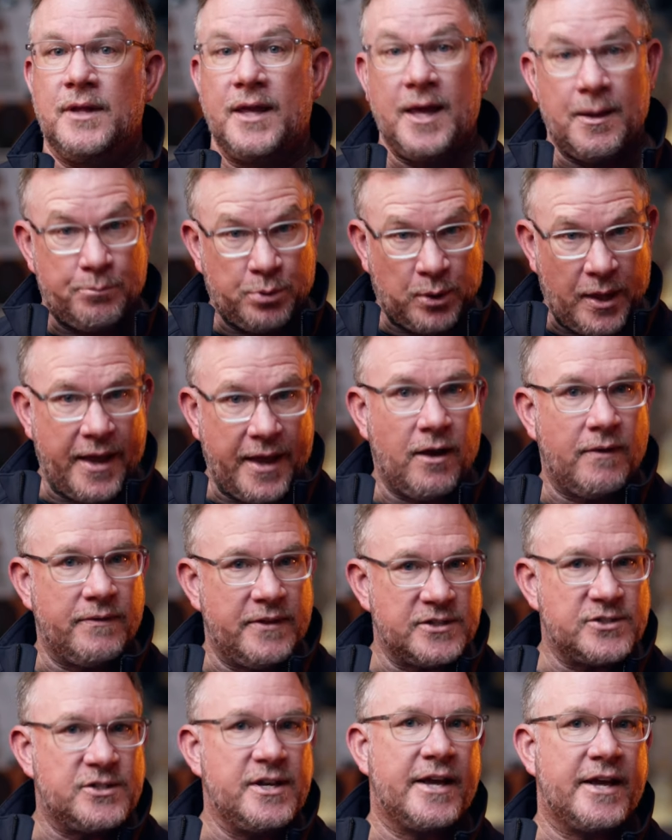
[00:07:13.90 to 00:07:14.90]
hit play
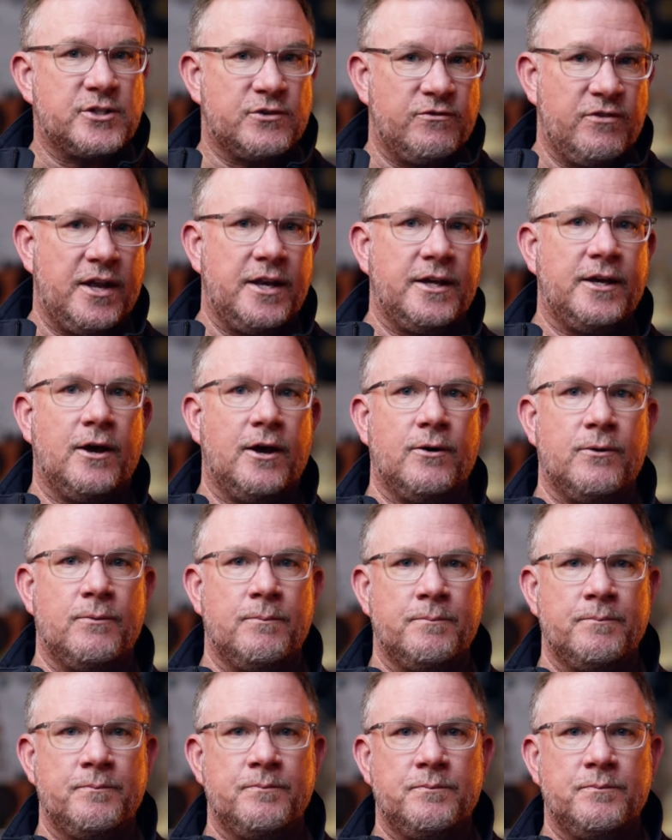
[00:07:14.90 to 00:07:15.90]
on this next video
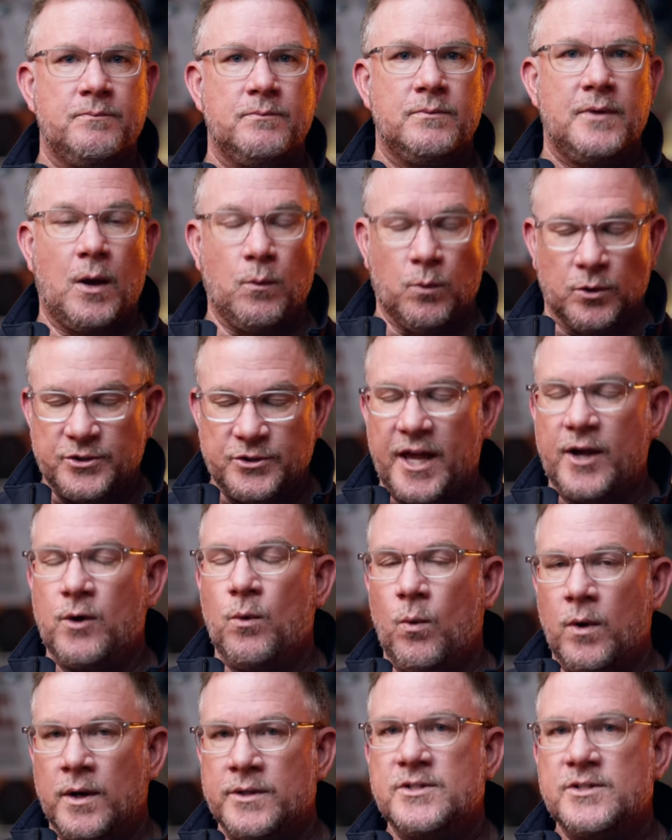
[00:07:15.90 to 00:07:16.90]
and we'll
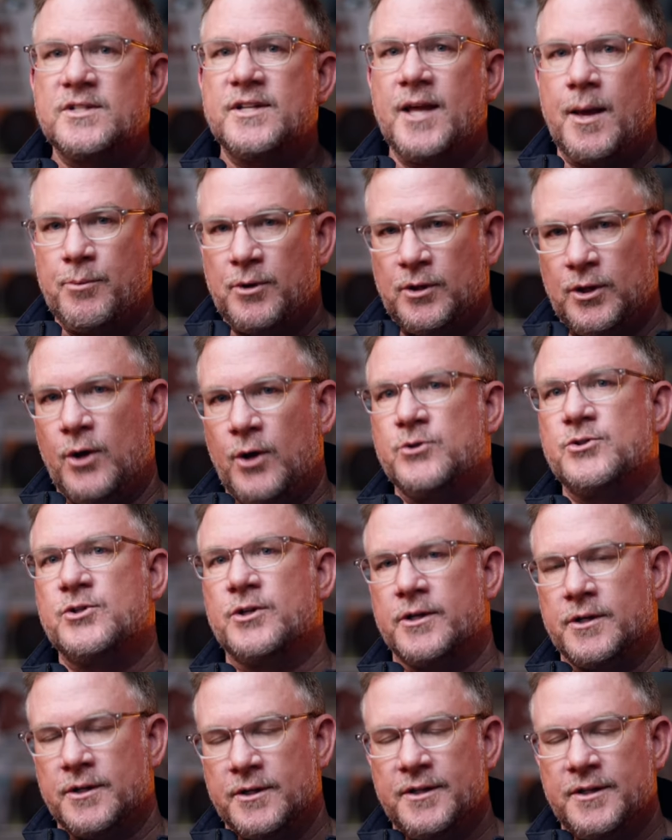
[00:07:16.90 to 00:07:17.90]
take one step
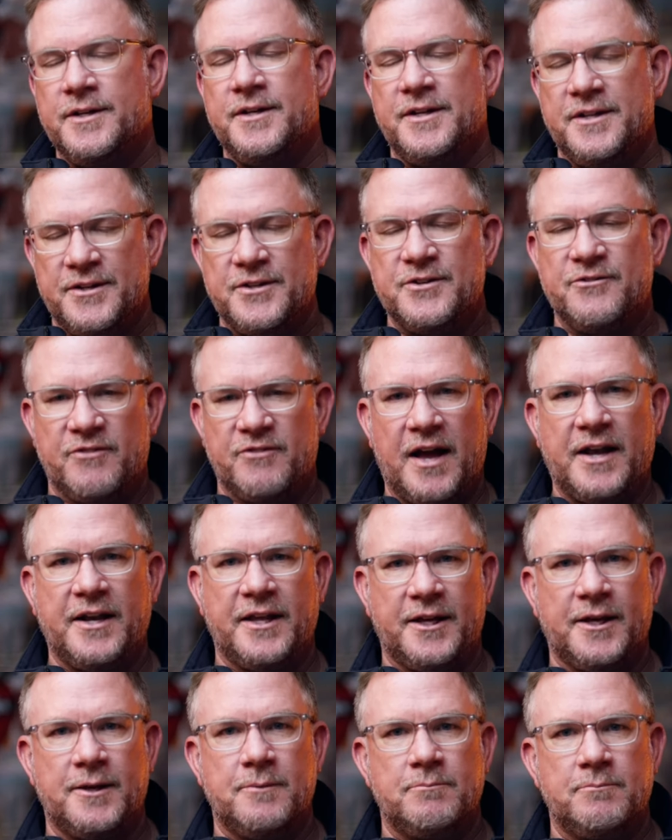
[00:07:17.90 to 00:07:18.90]
closer to
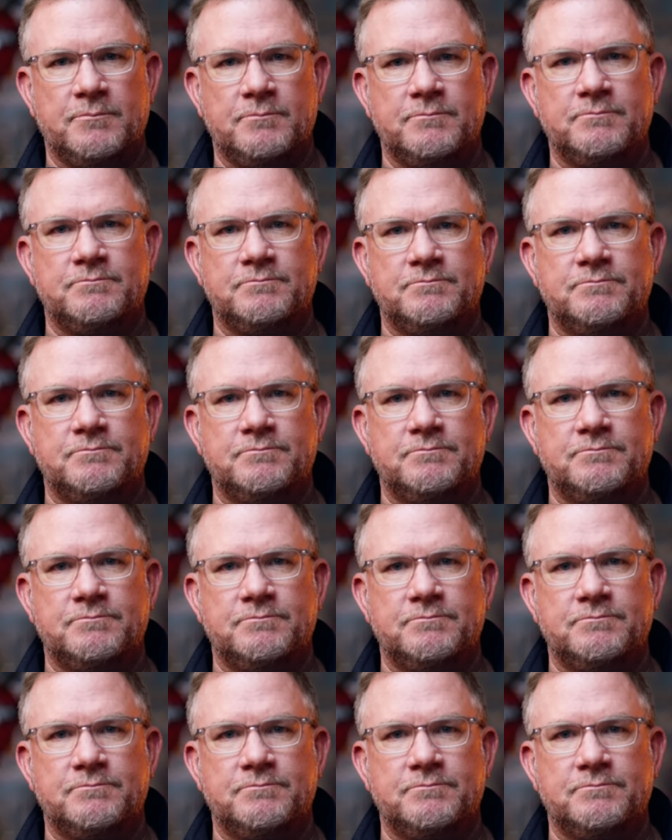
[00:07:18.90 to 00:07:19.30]
finding it.